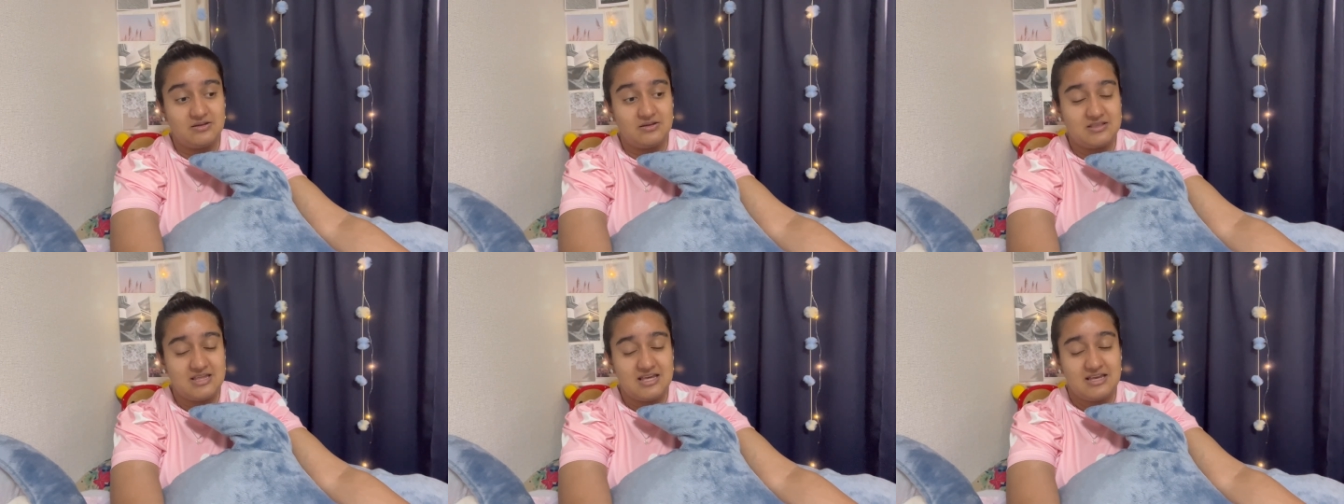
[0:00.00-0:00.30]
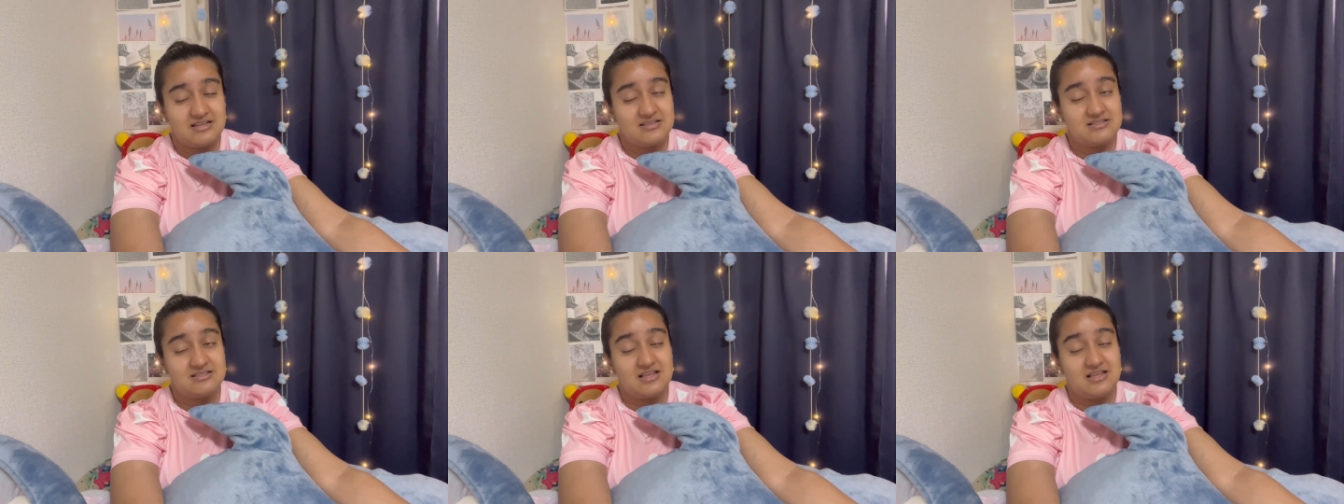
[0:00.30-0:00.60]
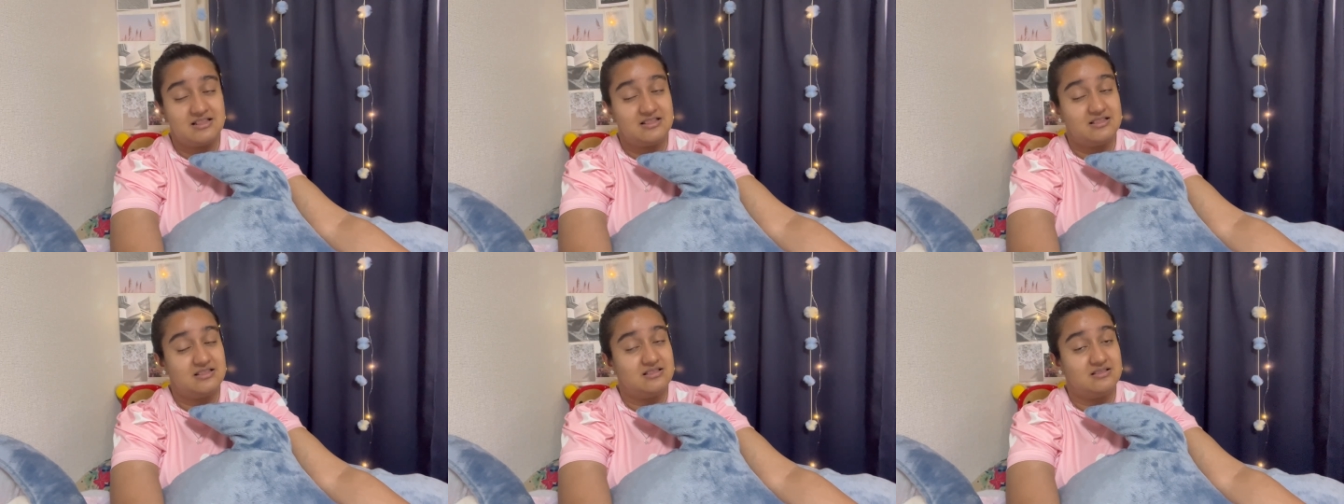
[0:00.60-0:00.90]
things that
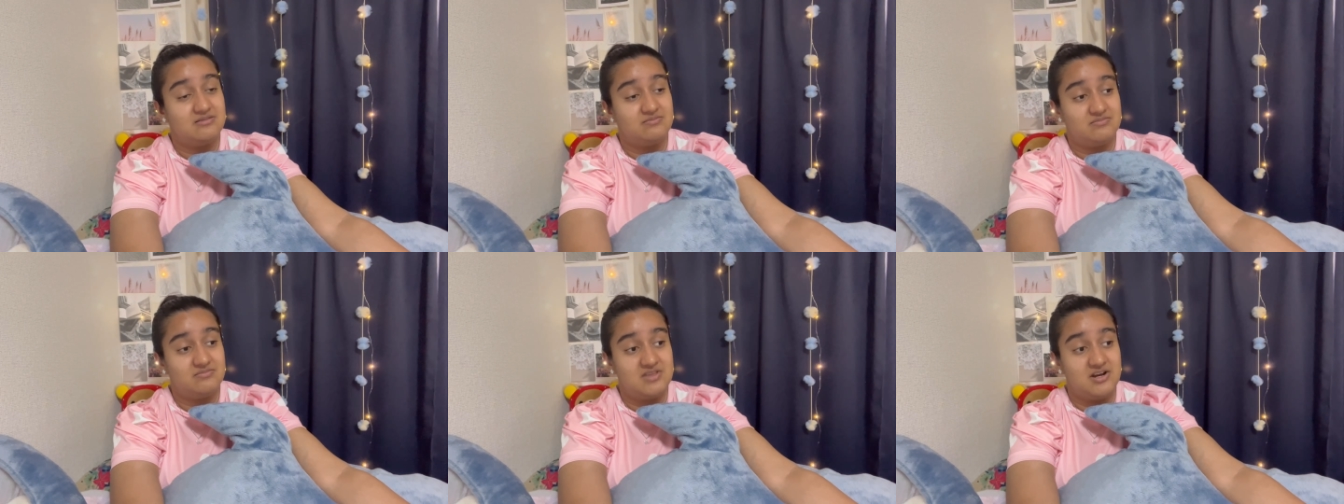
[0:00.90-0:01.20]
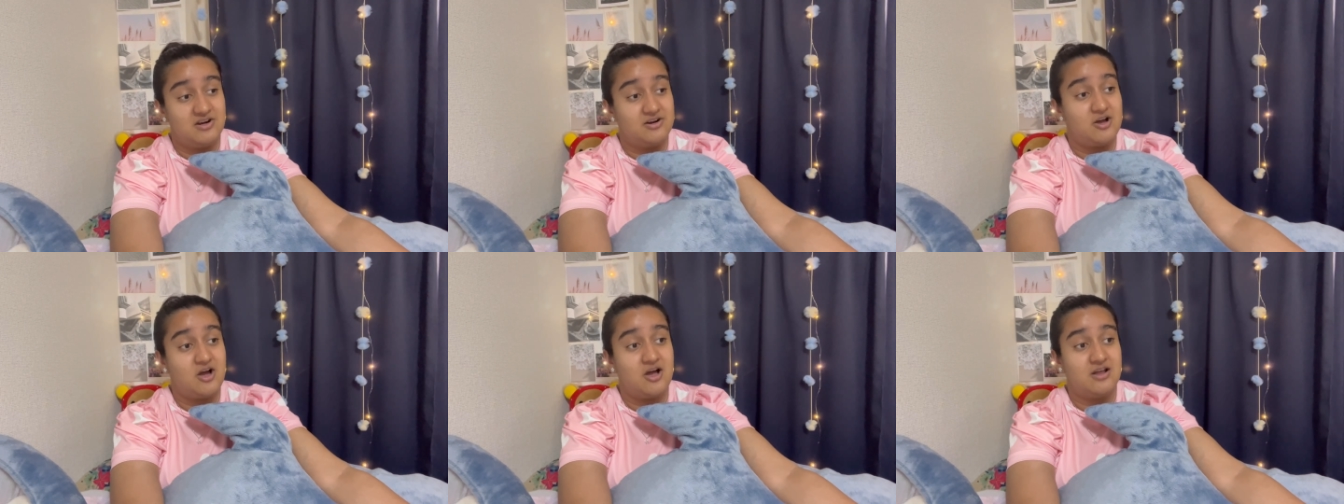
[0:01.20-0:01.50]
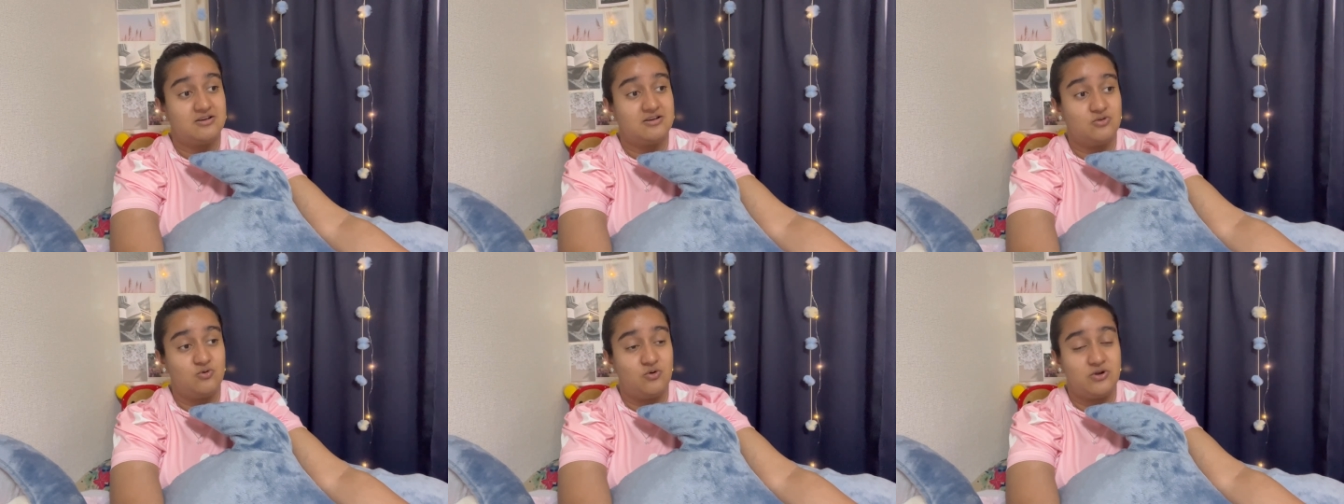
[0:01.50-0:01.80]
they're not
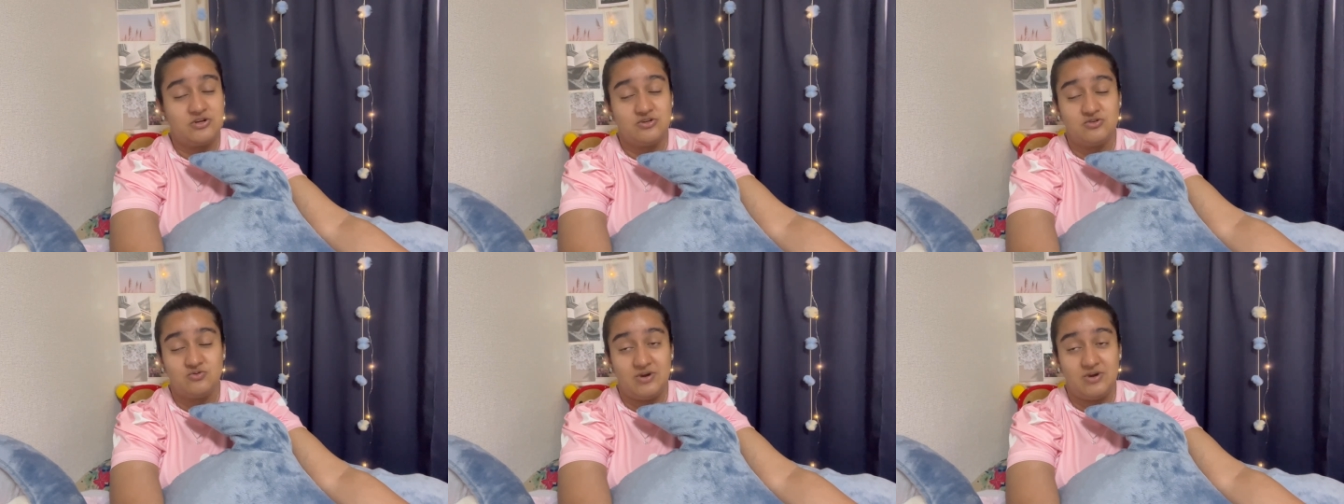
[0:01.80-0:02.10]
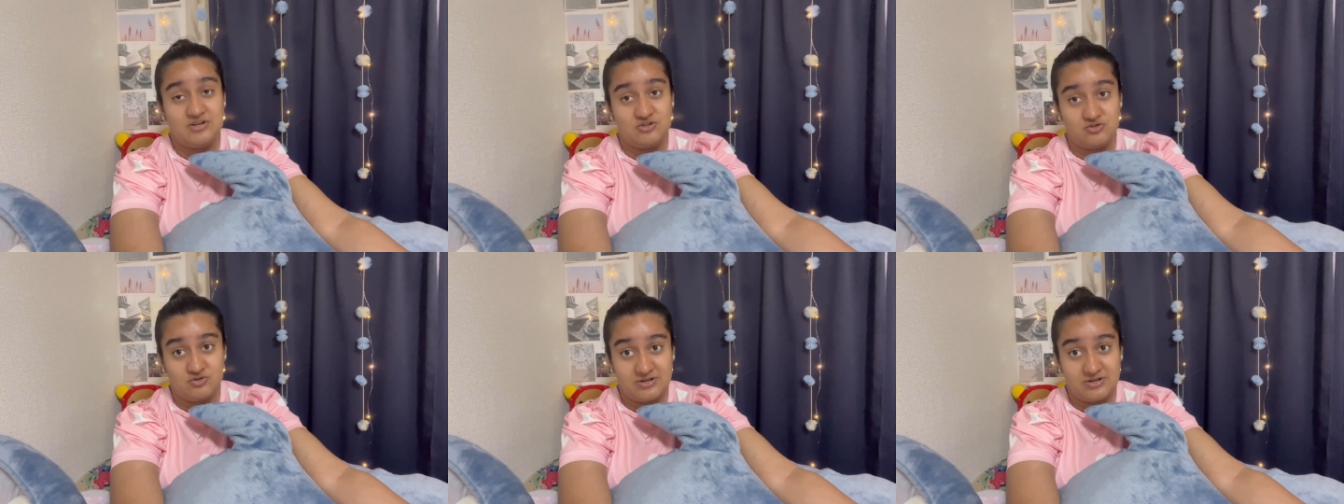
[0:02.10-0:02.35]
going to enjoy?